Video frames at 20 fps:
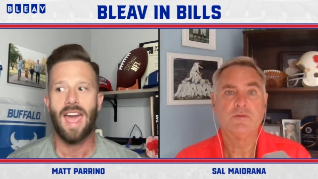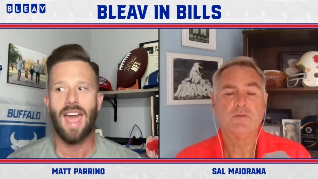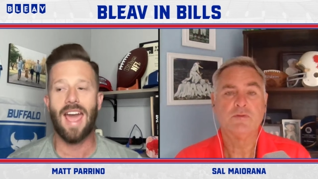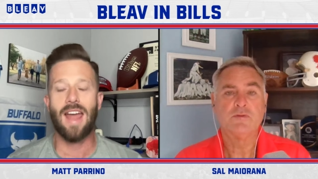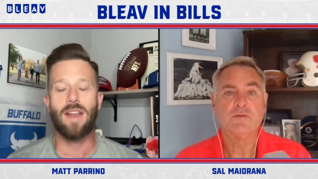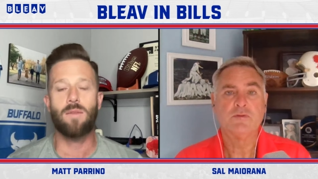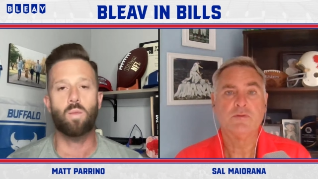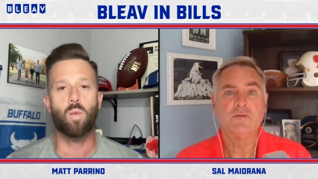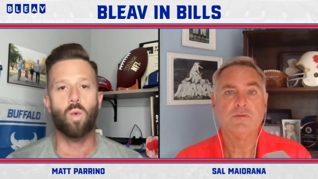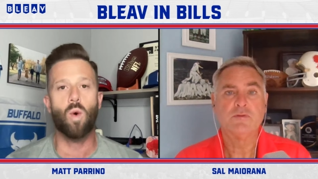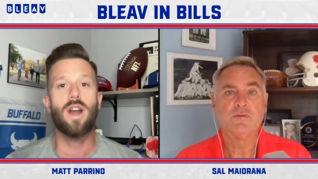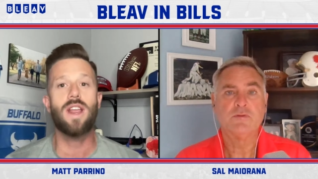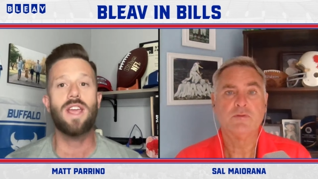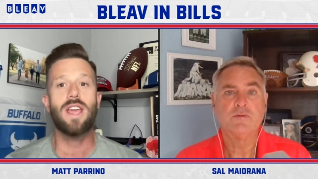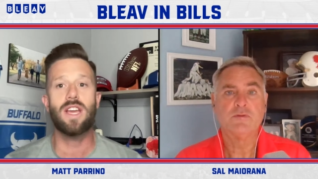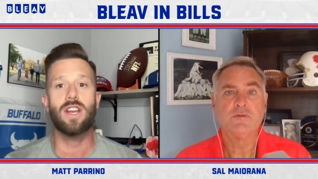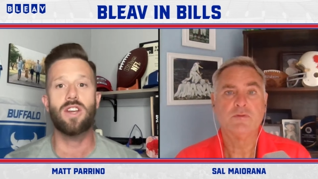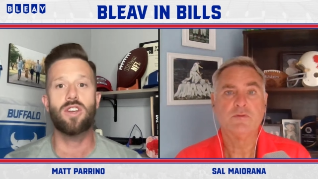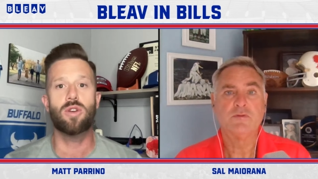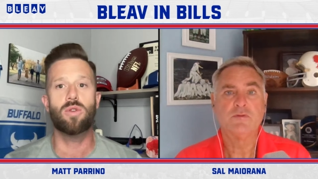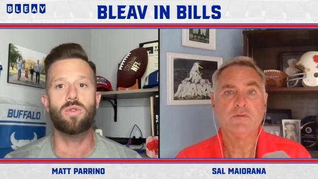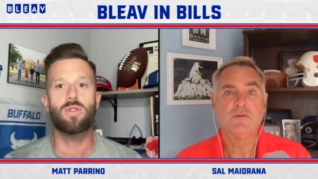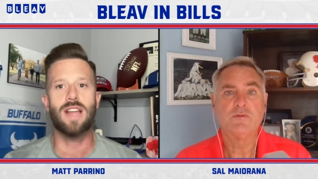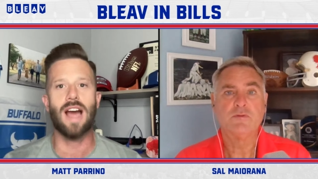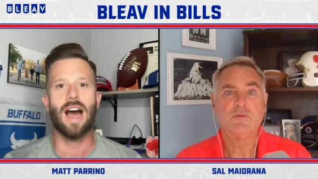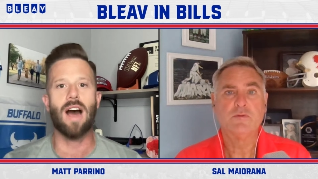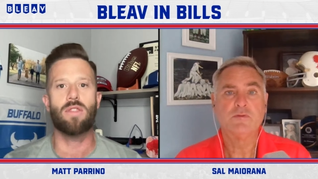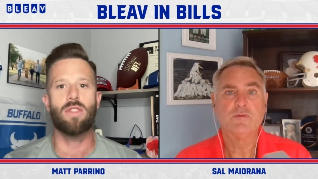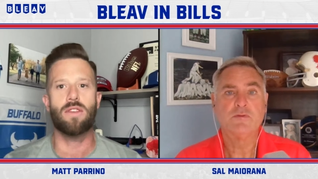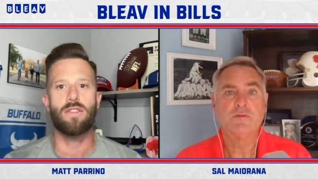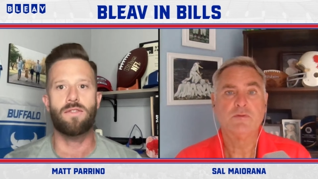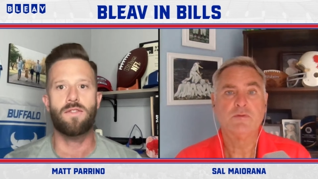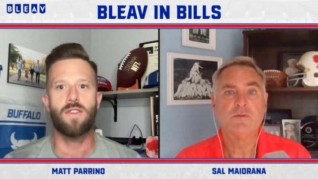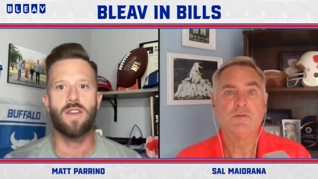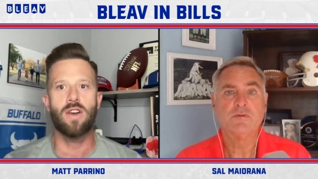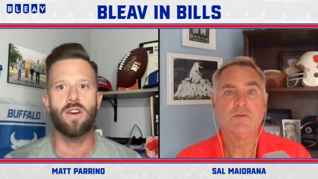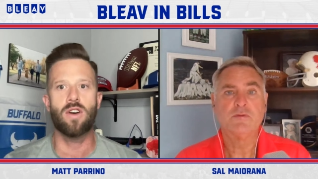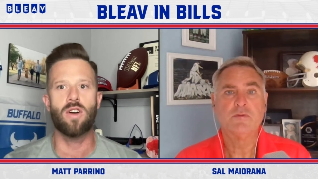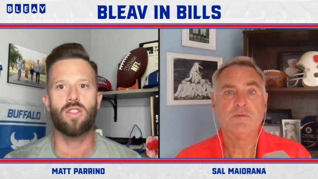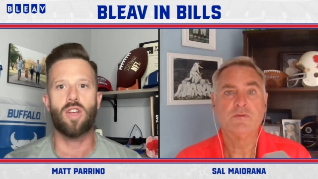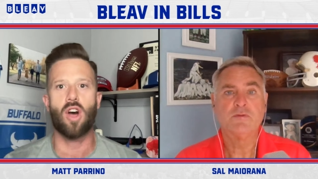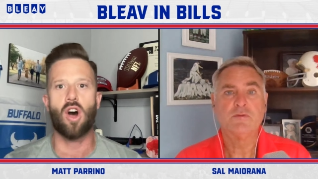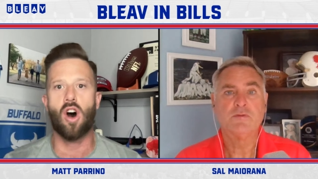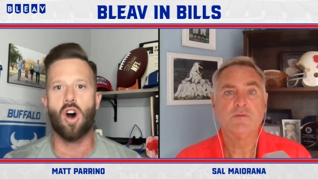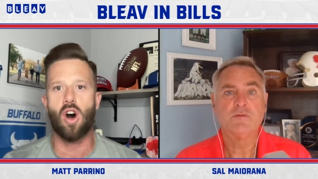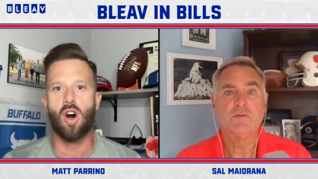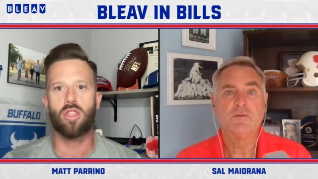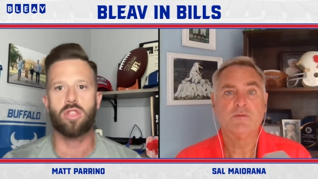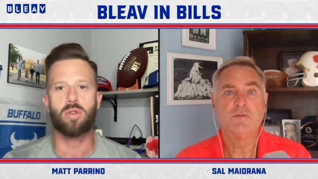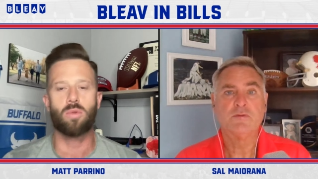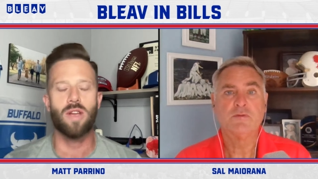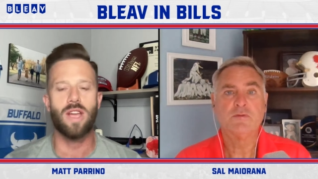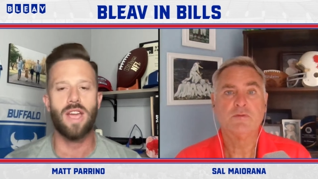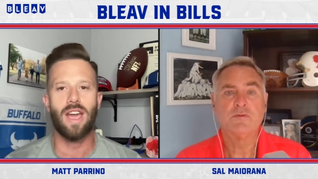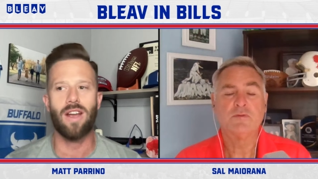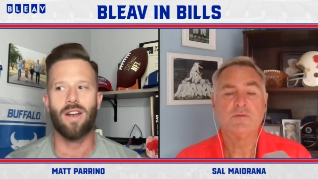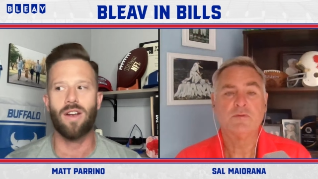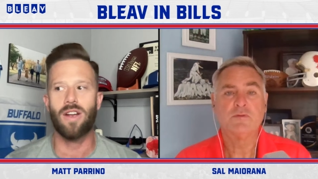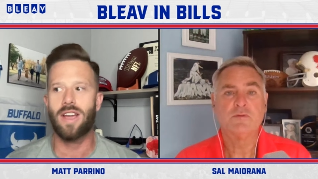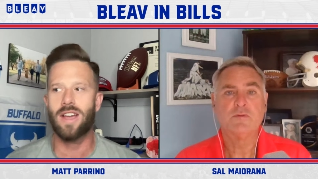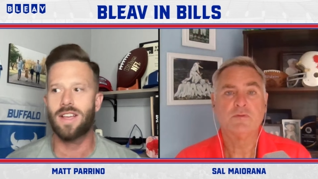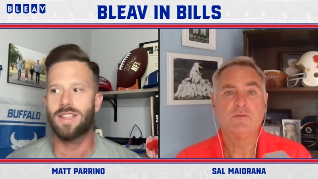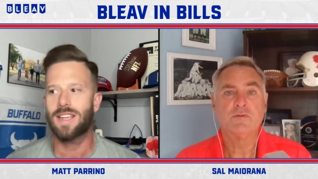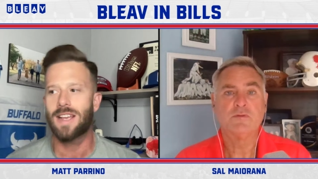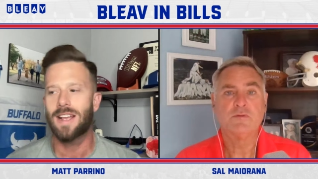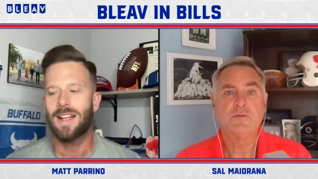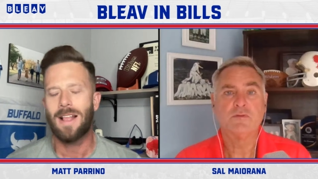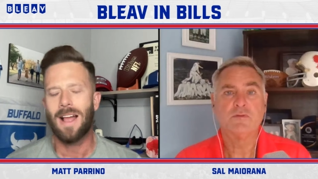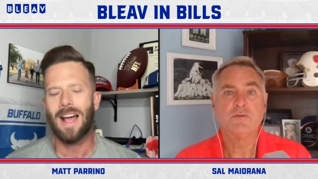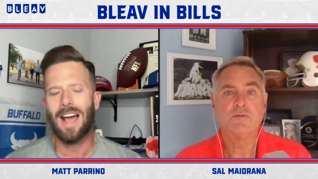Speaker 1: and what he can do down the field, all three areas,